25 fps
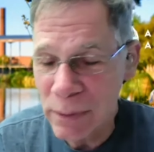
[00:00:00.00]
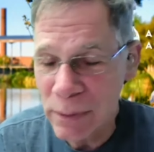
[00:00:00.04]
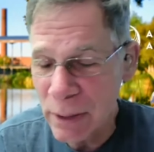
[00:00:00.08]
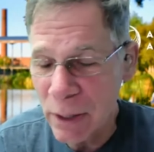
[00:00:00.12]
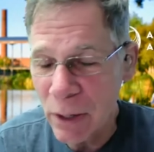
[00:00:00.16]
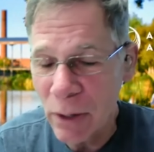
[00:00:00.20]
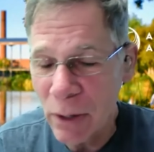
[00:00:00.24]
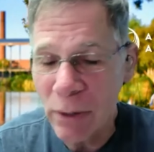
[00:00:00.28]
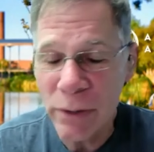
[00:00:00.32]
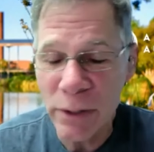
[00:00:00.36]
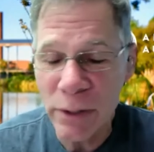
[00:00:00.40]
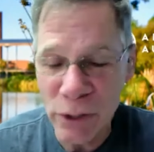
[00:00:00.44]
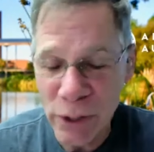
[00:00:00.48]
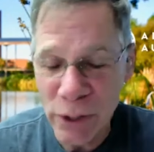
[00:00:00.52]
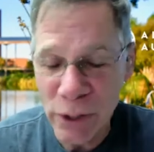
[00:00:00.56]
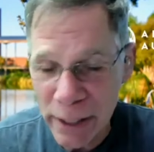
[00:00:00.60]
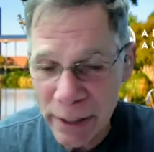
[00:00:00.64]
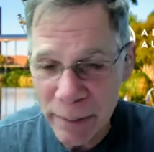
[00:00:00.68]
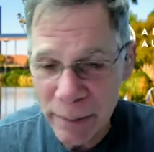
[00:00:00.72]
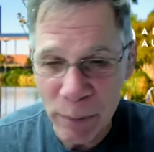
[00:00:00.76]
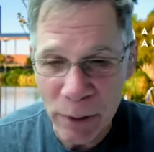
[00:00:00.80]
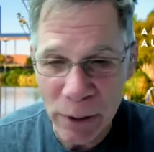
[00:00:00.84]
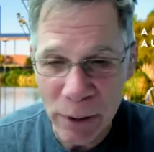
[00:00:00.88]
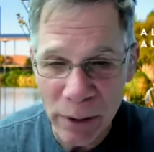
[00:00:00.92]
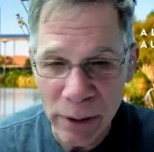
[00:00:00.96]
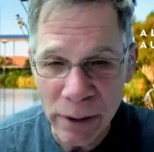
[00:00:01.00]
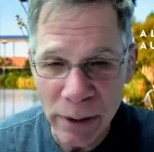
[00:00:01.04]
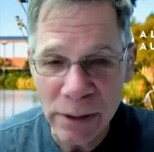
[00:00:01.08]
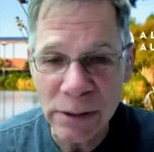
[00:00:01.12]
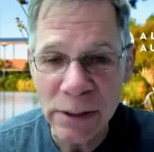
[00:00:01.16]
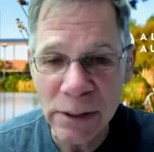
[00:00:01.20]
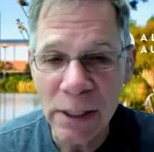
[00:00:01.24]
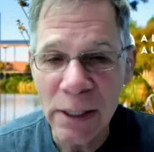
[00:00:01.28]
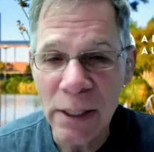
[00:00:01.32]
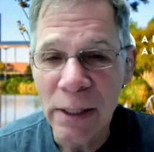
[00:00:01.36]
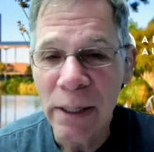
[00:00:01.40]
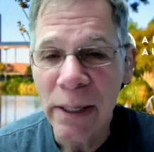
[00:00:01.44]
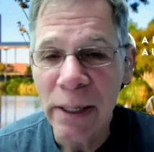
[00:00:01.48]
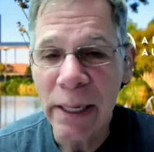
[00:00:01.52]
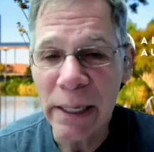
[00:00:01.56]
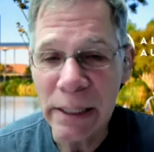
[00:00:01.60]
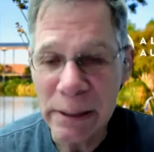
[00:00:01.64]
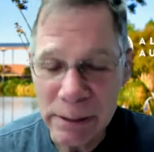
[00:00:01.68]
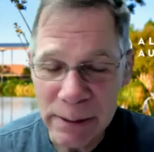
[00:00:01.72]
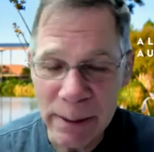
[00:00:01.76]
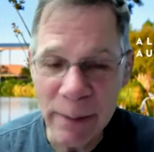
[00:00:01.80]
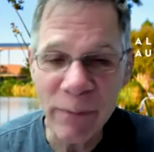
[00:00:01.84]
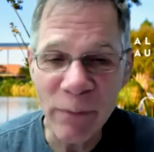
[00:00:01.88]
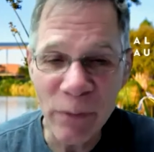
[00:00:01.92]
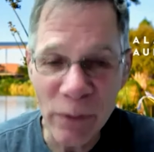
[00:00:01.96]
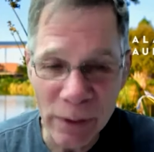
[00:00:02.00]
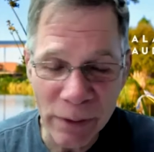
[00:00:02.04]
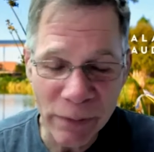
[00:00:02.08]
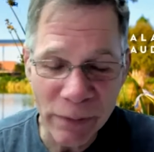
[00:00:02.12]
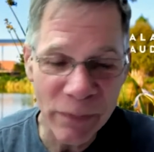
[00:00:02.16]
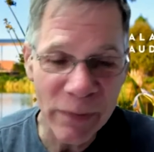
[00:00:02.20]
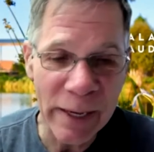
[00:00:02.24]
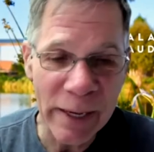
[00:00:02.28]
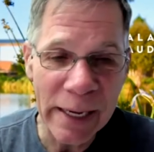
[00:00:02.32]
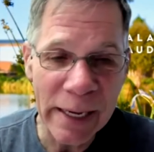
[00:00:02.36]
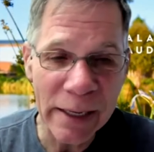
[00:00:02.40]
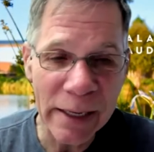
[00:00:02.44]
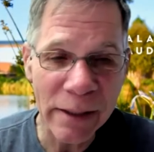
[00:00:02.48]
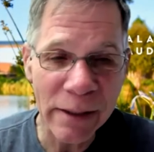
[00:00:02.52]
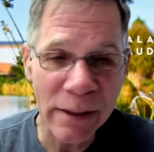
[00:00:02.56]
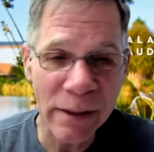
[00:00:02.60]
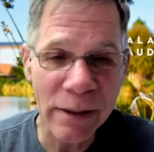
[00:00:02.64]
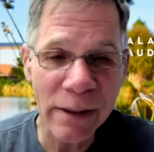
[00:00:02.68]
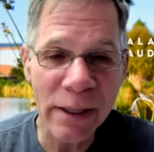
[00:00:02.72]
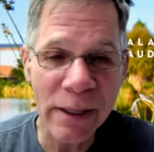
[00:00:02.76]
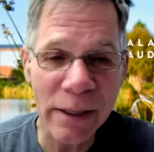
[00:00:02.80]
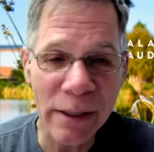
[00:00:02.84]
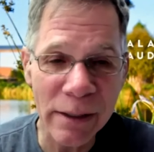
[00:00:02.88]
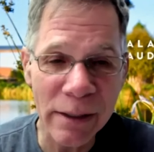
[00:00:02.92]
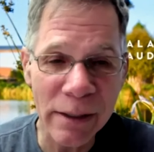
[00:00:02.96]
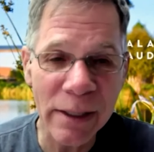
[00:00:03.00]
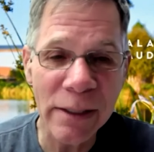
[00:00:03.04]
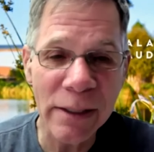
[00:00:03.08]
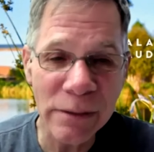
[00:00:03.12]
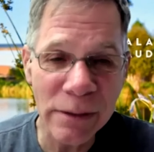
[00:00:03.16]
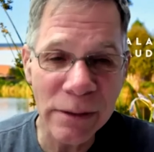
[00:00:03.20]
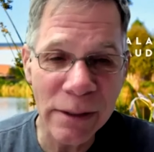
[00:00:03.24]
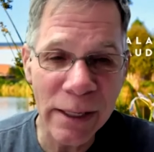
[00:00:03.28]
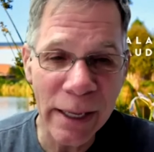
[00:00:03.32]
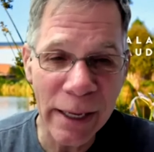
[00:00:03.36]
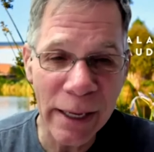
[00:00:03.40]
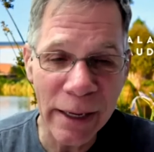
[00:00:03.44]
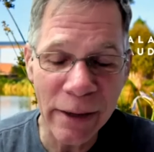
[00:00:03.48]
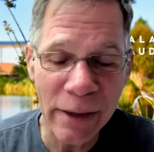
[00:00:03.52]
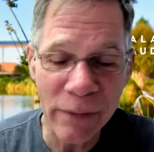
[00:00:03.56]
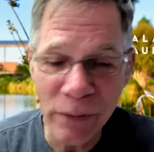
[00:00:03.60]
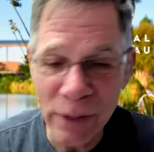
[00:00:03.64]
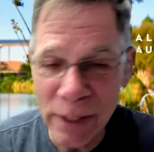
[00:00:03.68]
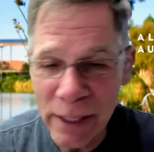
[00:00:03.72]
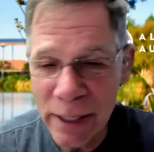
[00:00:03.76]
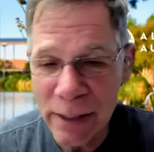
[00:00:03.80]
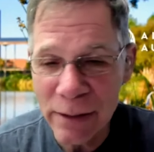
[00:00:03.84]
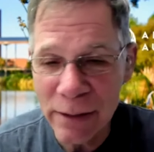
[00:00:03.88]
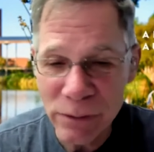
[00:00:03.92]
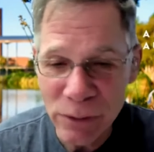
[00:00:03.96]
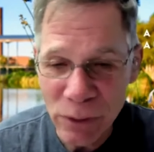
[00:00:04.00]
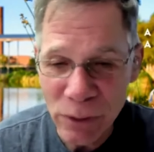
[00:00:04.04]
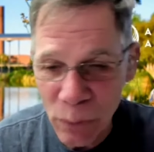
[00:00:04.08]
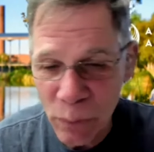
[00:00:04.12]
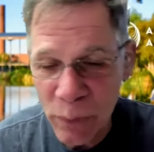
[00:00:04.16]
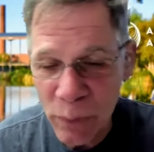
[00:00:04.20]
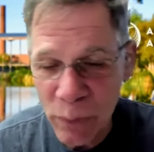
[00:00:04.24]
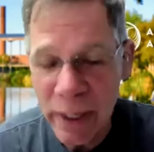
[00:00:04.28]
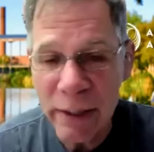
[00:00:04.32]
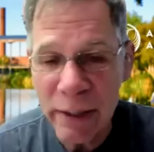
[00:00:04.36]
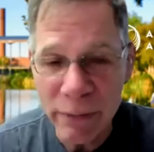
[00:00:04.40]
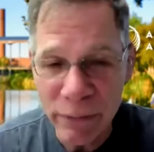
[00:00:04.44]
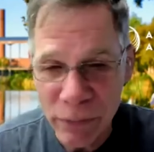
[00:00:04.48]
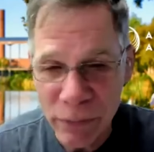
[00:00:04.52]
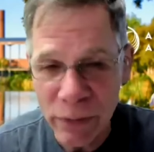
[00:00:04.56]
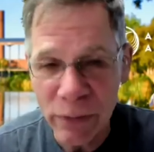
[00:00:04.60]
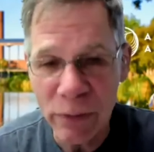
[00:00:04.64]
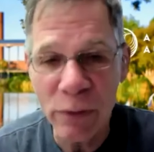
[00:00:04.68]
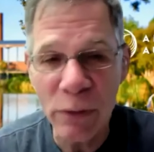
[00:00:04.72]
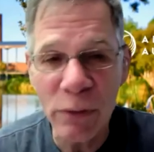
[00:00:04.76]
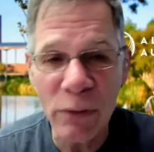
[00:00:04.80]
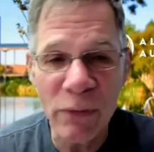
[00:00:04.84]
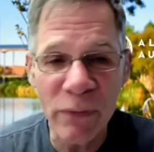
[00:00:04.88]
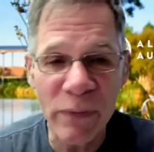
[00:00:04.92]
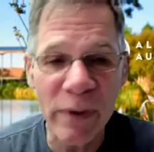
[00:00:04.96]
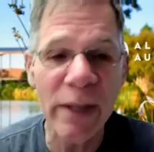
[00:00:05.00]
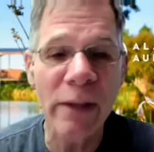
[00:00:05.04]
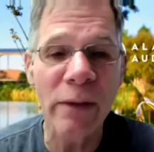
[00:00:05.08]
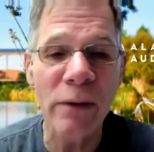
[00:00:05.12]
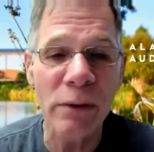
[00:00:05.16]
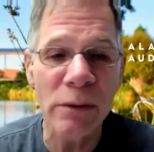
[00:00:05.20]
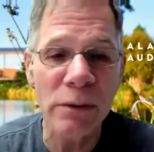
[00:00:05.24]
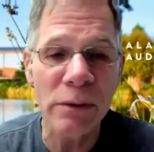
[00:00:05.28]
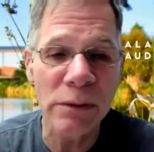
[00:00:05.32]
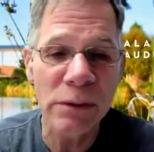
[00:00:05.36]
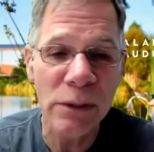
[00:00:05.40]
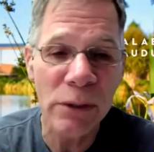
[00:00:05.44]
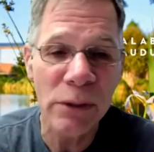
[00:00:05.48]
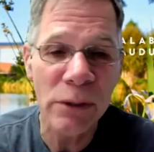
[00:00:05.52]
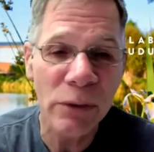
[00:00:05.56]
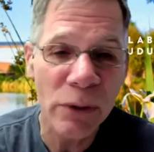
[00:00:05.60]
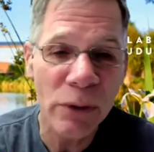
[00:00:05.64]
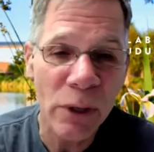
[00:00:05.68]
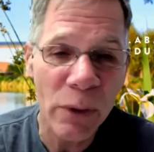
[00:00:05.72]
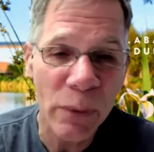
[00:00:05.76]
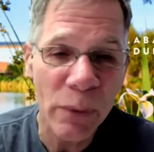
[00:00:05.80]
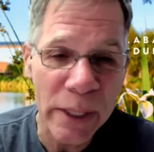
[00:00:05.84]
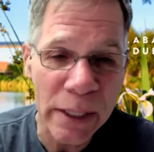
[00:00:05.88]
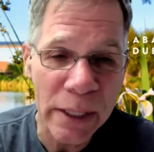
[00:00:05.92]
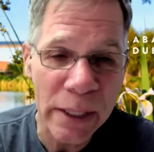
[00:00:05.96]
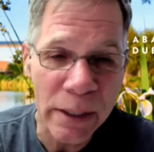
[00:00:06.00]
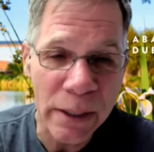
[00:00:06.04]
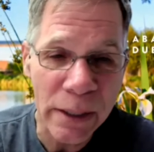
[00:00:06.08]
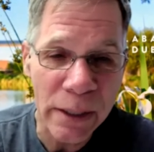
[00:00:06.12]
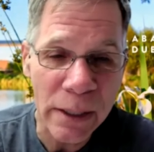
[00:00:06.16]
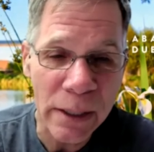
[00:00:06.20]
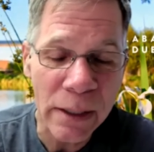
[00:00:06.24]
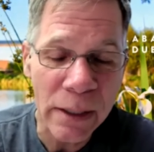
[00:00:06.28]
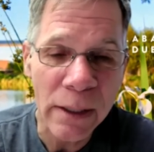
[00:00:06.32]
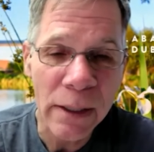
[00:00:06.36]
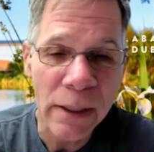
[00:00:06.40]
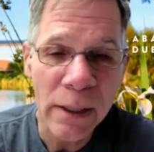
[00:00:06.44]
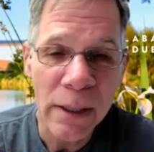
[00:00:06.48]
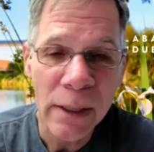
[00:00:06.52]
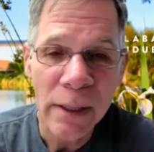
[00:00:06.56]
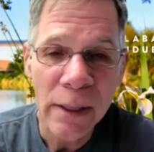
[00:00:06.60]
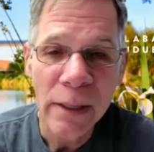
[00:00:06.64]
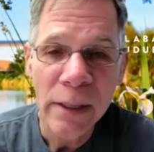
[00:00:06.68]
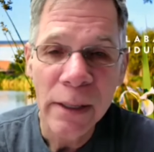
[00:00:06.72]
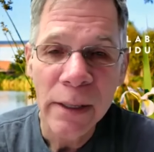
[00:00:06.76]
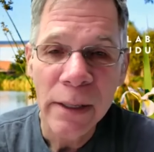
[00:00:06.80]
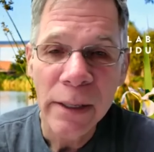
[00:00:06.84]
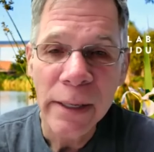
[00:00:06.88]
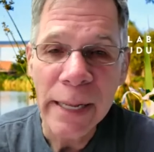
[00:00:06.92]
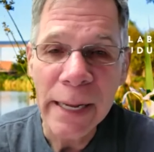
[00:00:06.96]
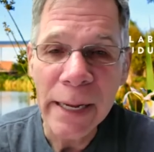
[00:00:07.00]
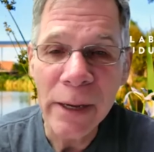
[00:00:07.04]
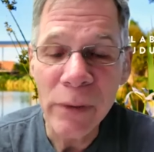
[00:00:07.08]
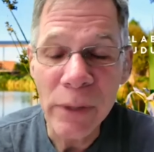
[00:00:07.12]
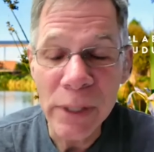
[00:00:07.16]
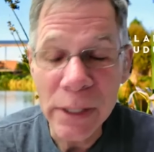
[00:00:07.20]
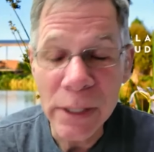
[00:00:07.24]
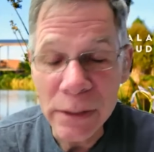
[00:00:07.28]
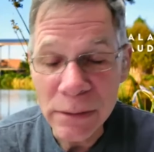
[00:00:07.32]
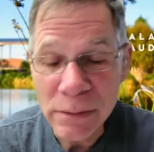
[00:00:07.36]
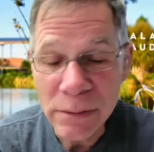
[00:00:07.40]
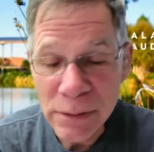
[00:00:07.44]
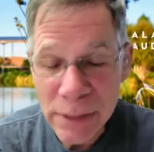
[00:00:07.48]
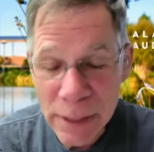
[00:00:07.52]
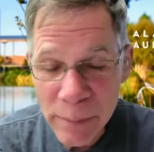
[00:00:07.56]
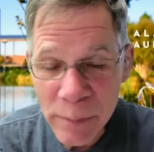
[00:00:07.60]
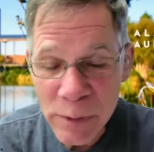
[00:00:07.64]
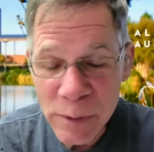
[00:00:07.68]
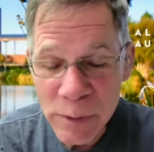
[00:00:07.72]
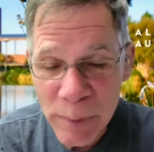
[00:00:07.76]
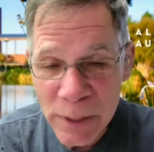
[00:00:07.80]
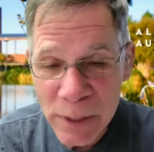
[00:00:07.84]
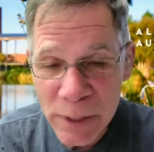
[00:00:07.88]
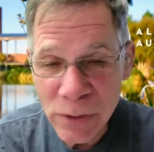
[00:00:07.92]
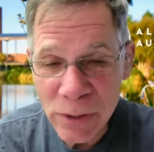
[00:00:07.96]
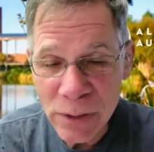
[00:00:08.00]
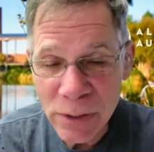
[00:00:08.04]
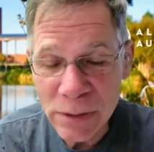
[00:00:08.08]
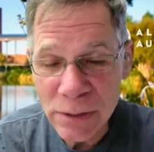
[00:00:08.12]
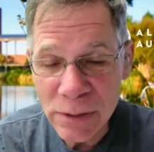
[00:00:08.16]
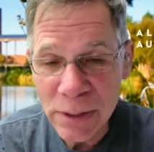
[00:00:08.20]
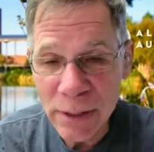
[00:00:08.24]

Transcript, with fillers: all the check mark except for the fact that it doesn't have, it has to wait for new feathers to grow in. Now, in some species